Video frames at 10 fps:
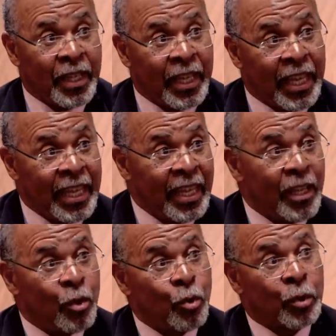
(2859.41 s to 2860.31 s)
"He
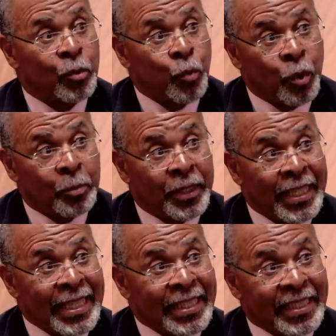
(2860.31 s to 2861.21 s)
who is whooped
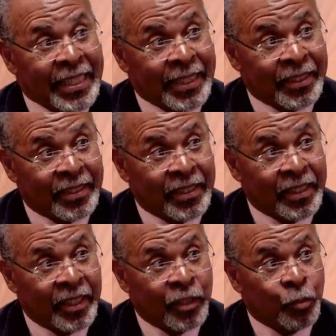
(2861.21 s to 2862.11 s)
easiest
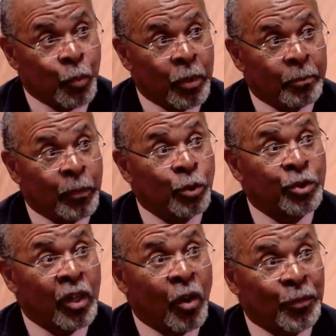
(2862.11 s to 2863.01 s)
is whooped
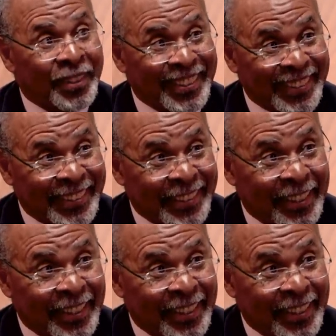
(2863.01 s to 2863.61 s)
most often."